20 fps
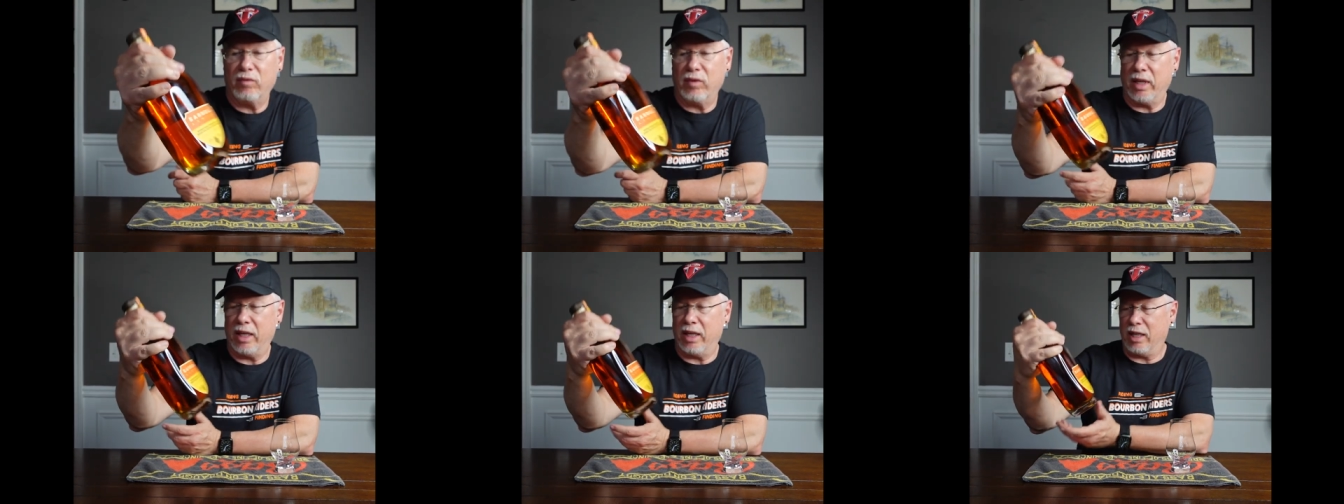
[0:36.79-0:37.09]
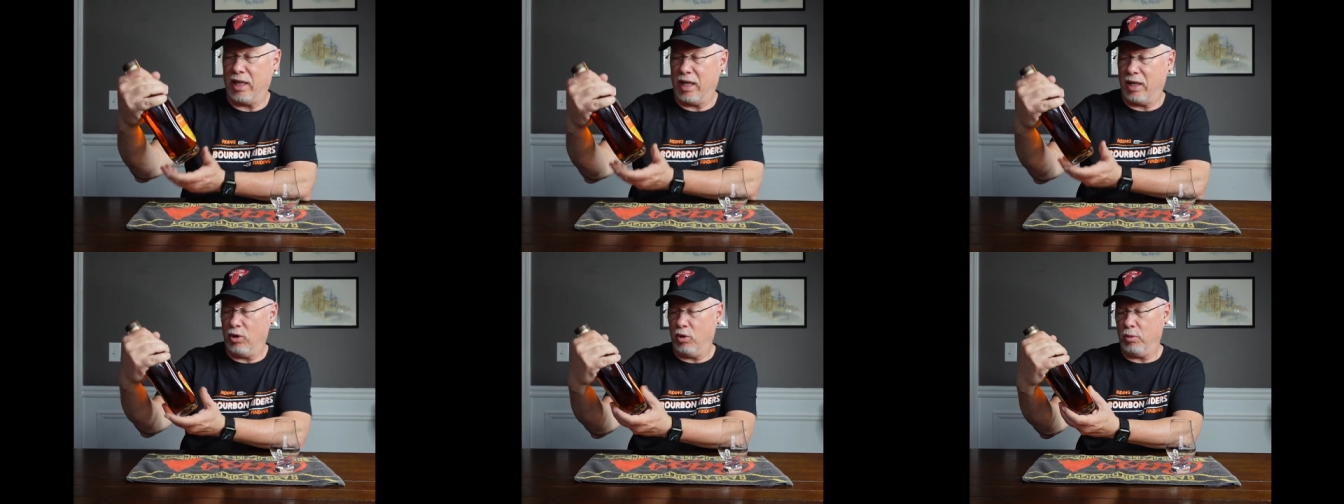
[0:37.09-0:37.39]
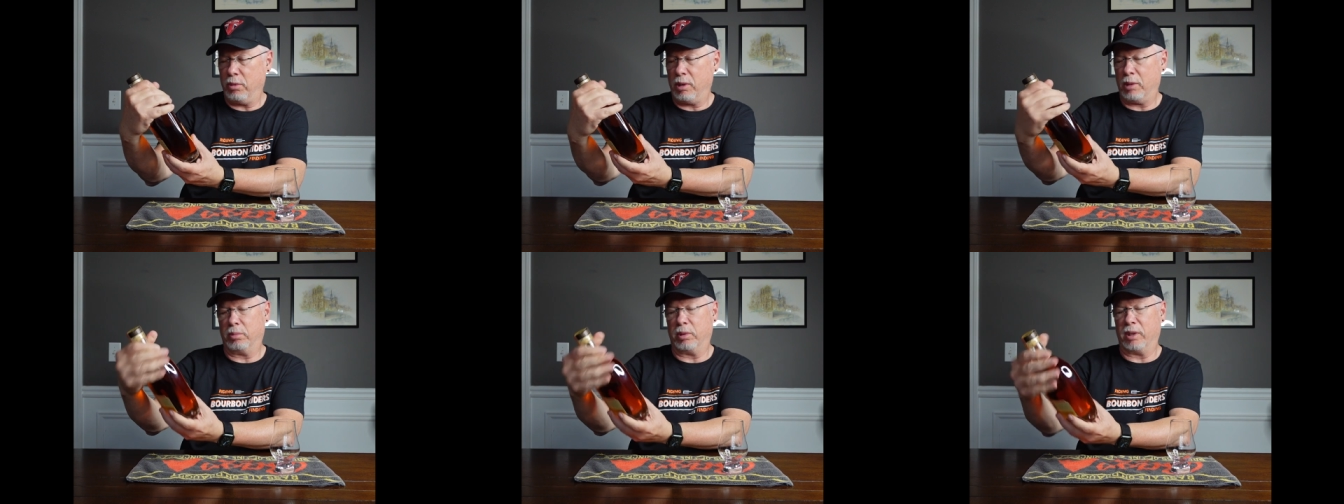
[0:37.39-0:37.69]
and I
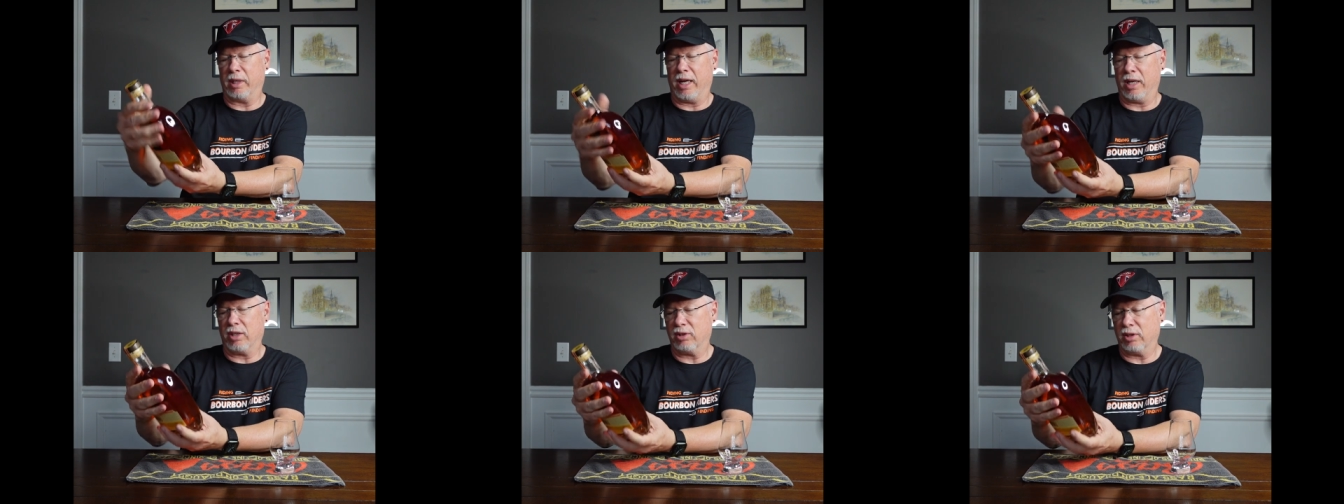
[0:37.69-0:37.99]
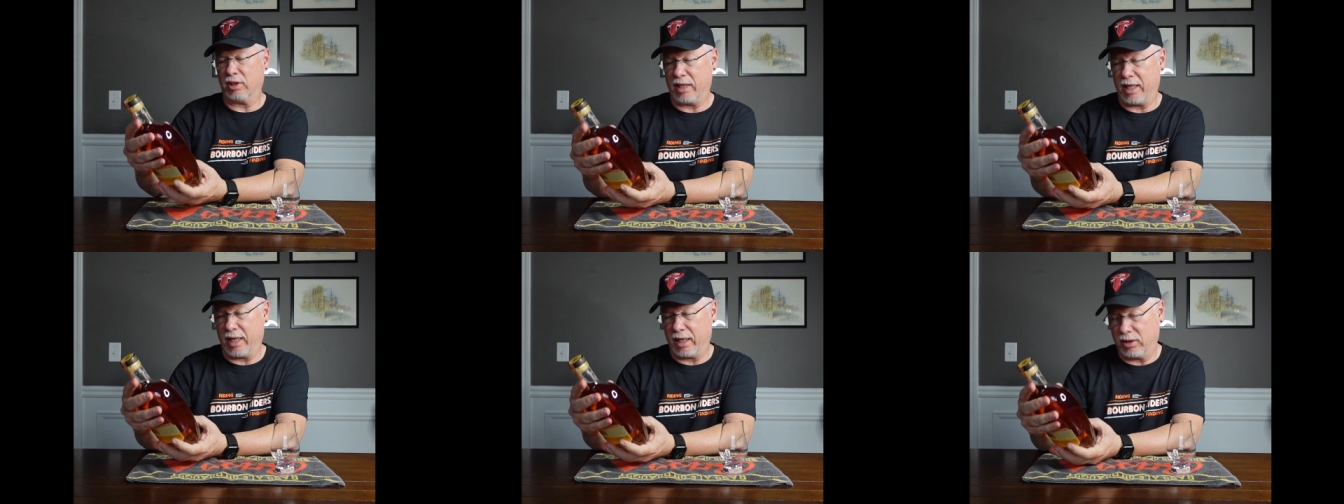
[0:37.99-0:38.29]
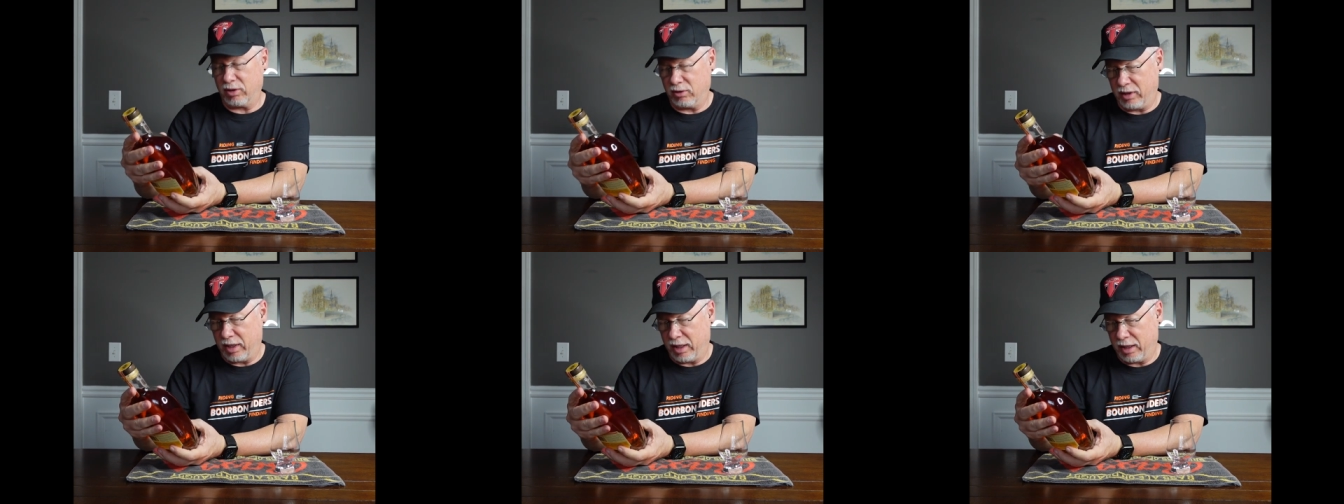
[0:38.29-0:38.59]
hope I'm pronouncing that
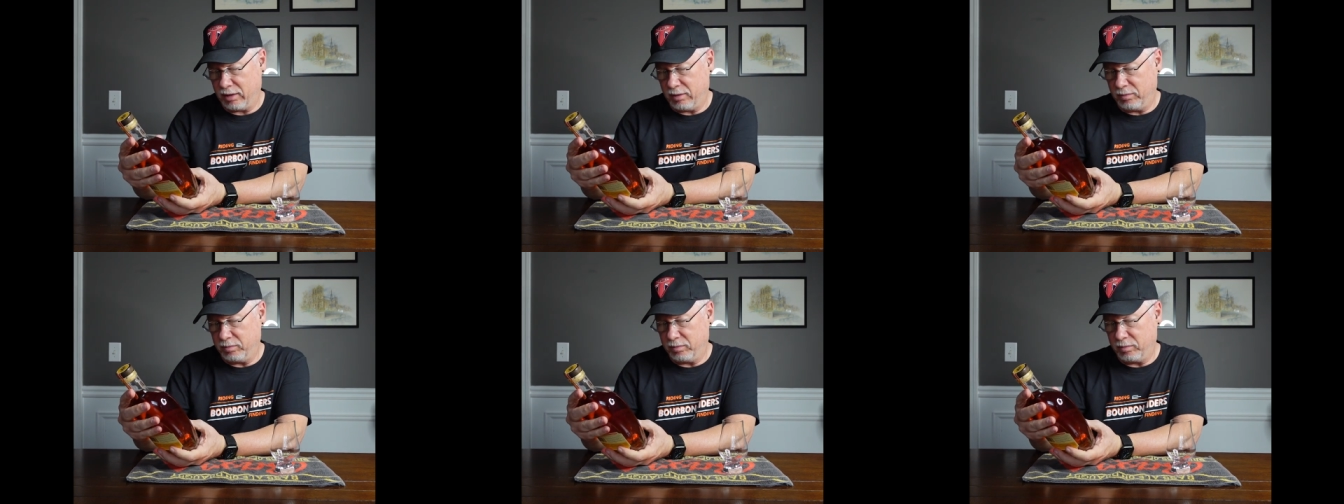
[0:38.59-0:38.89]
correct.